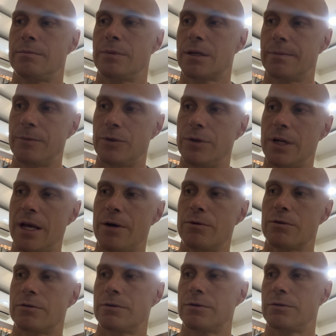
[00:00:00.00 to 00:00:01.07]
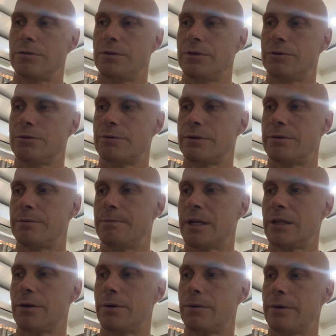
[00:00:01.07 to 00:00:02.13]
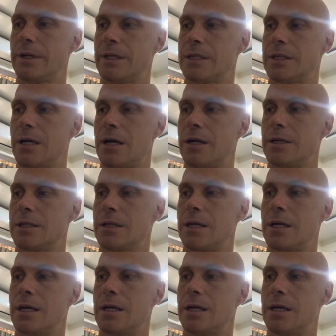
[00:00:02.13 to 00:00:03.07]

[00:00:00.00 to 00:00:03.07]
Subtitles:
become neutral to those material desires,